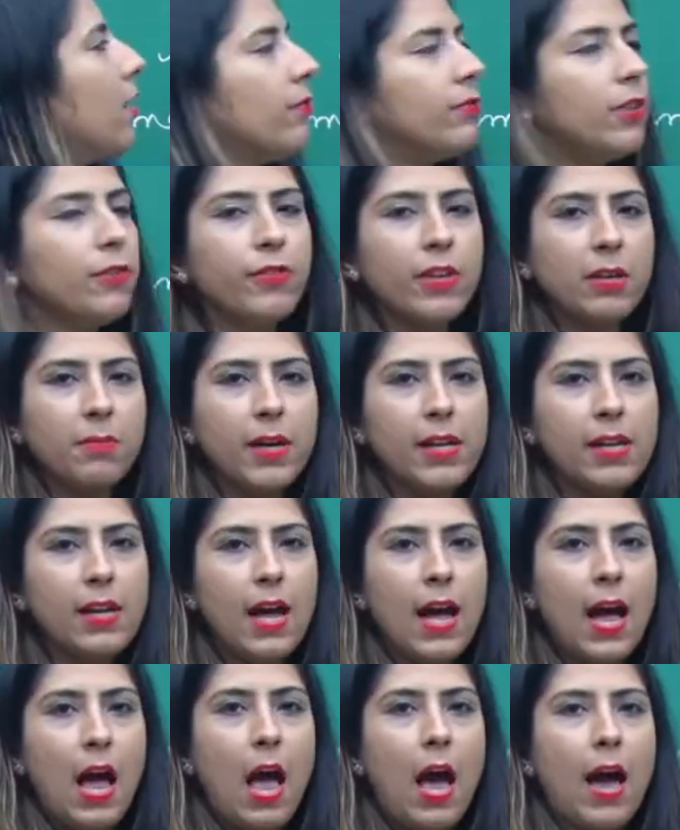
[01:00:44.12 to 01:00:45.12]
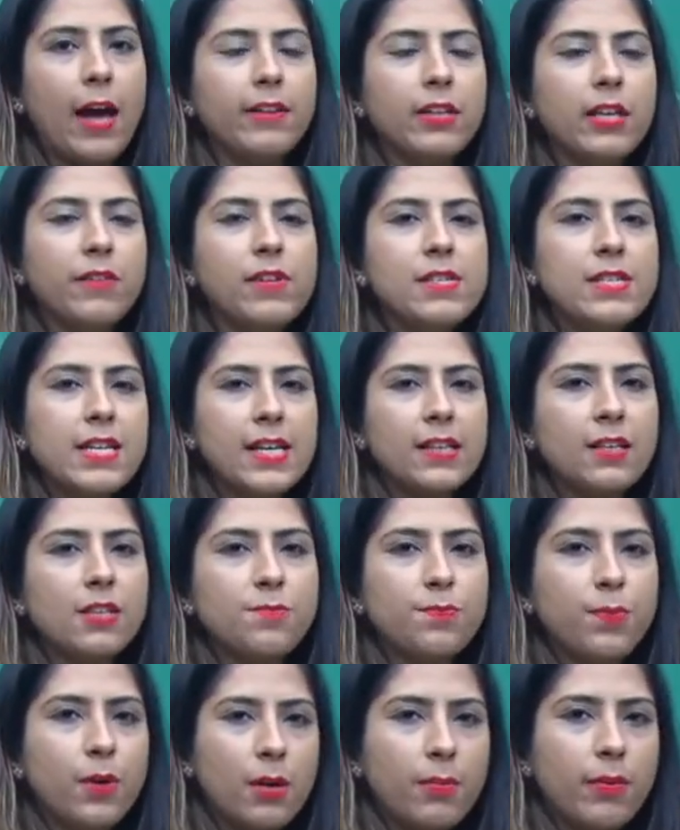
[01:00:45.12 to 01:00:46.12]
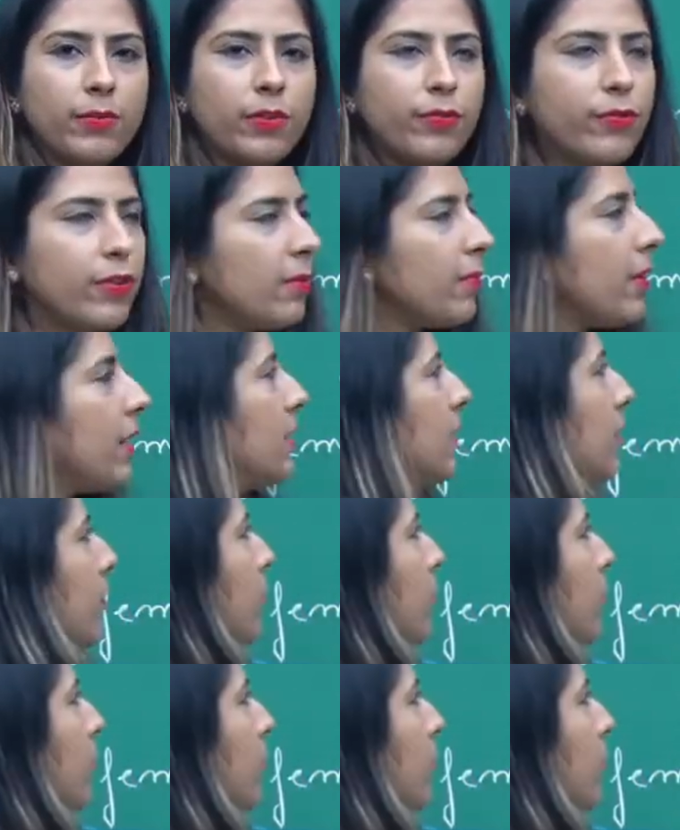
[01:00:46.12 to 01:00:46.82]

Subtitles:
of the female and they will take the sperm of the female, they